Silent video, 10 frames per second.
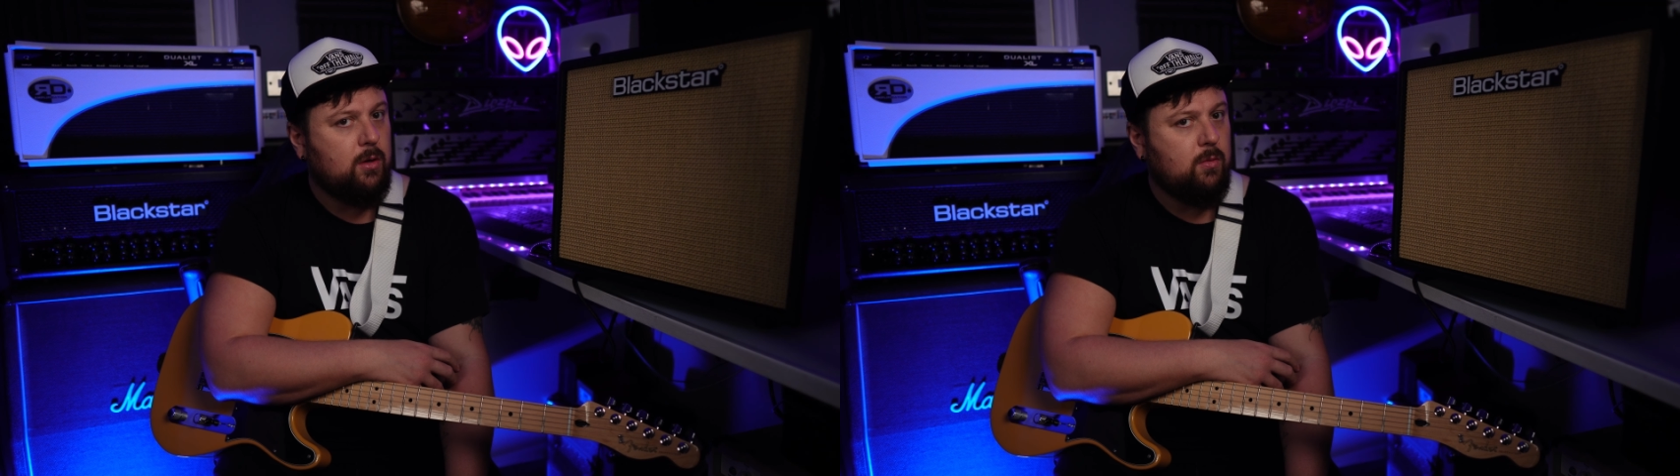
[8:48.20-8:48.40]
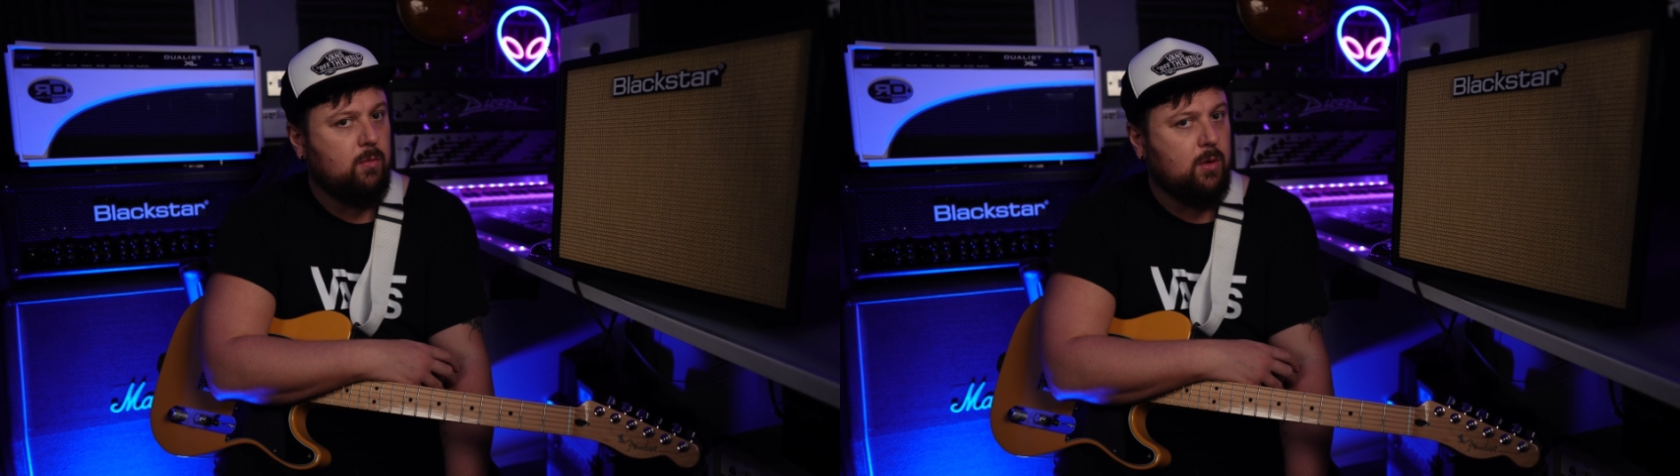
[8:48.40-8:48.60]

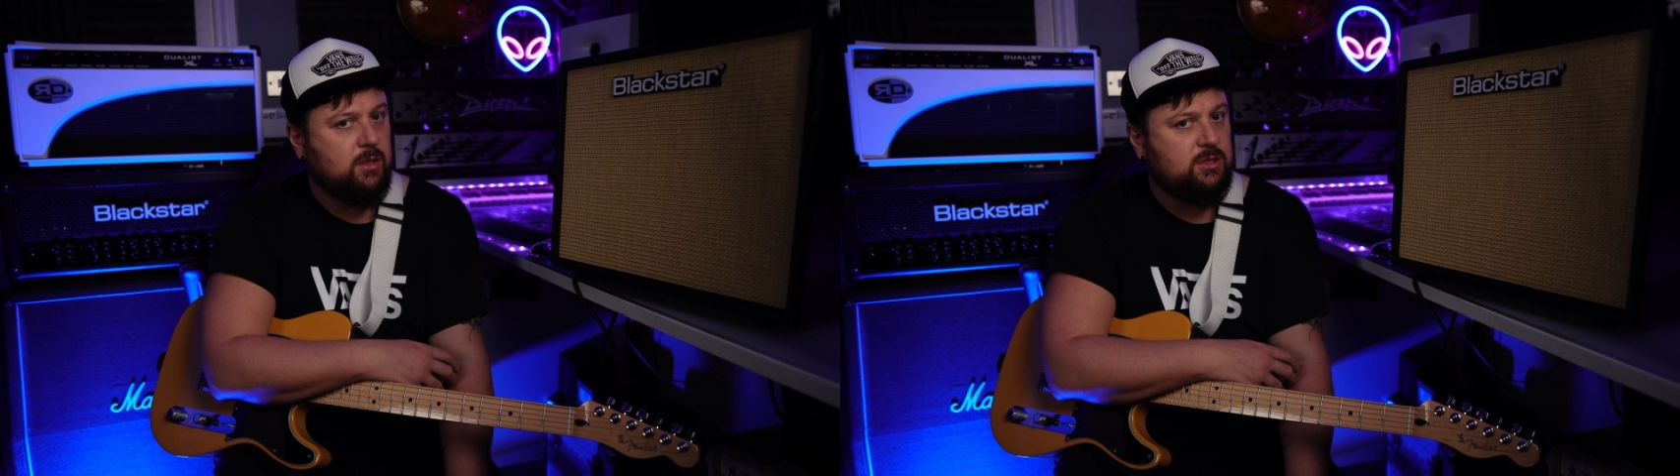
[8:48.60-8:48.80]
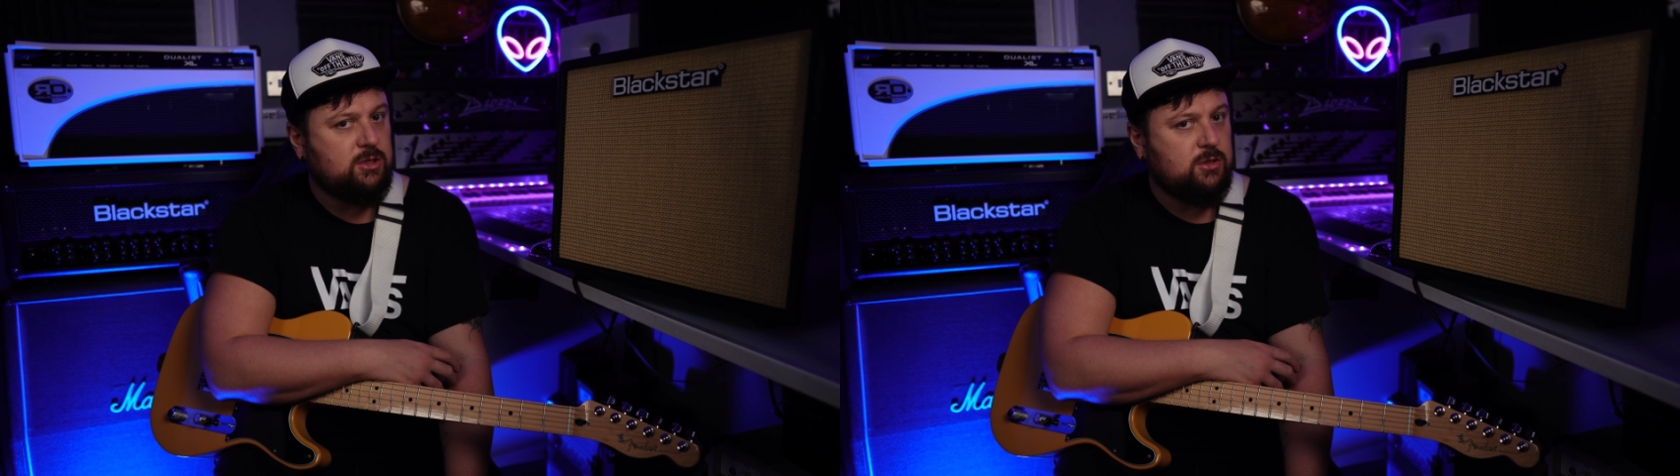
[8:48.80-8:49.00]

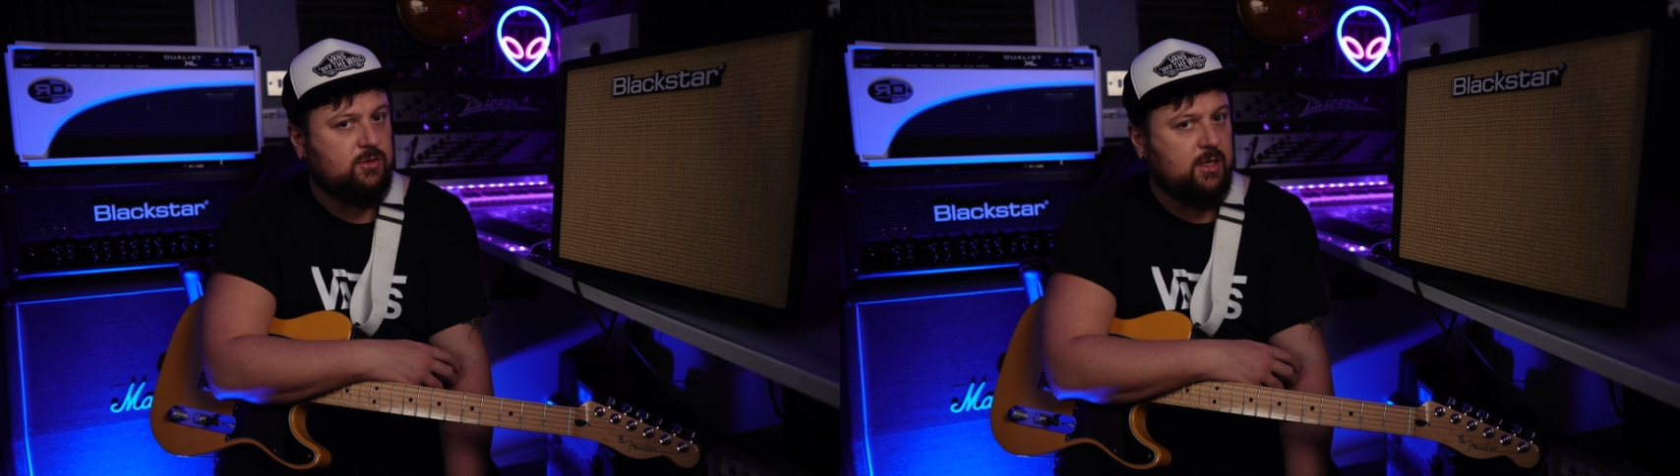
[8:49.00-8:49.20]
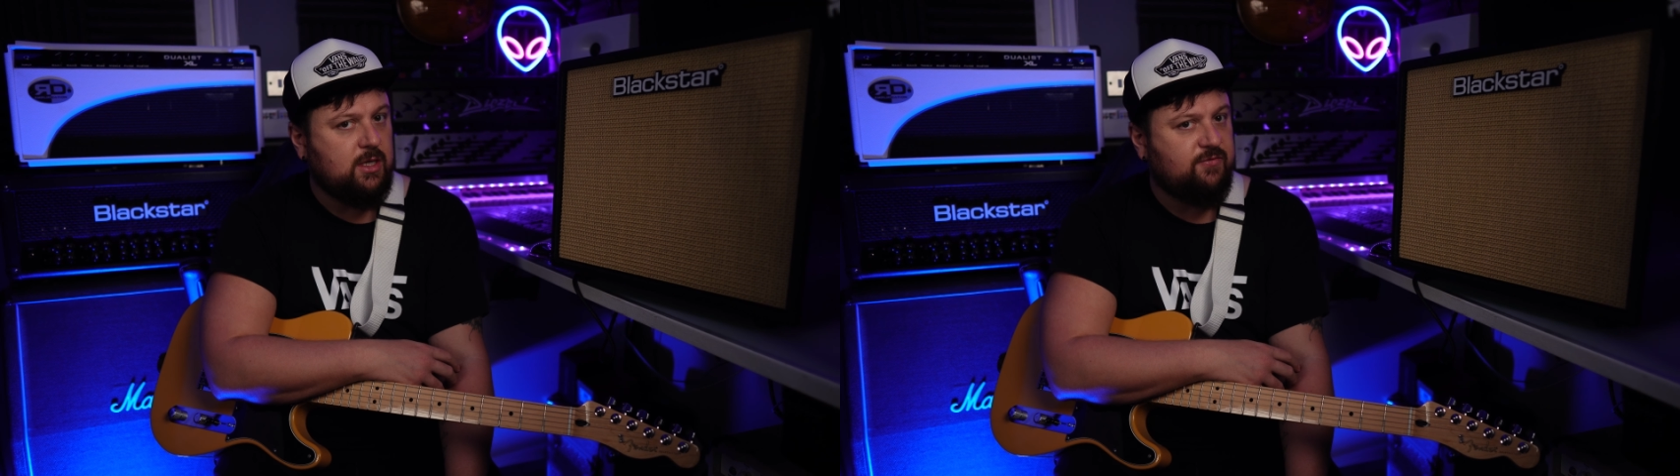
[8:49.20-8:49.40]
What did you
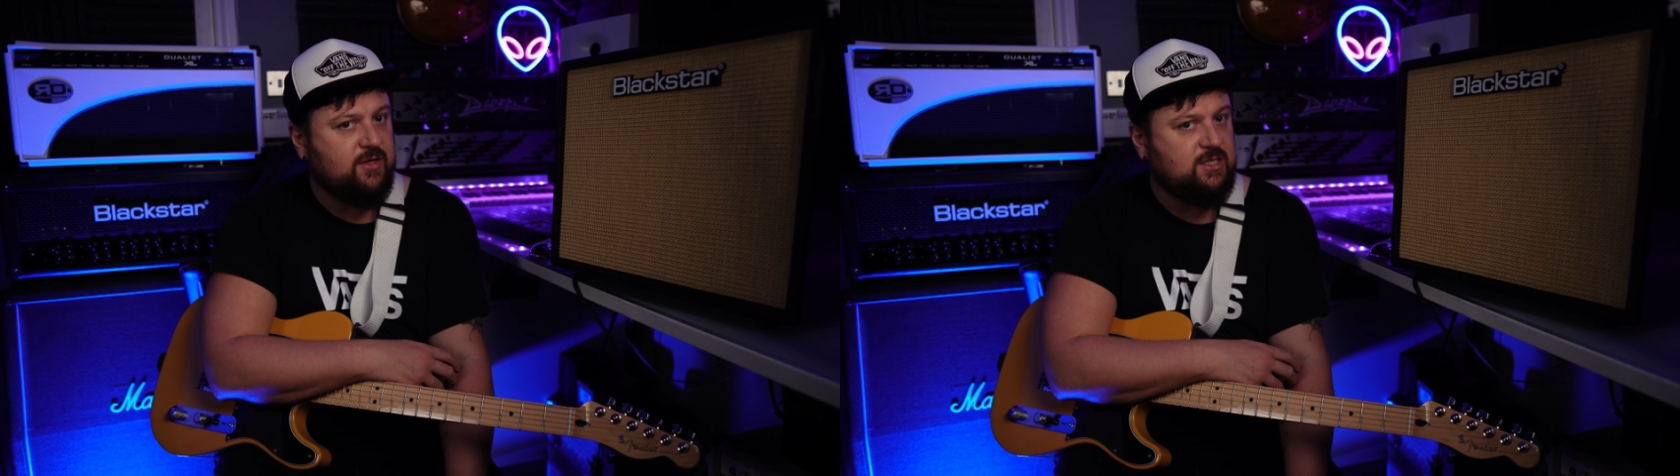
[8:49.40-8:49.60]
think of the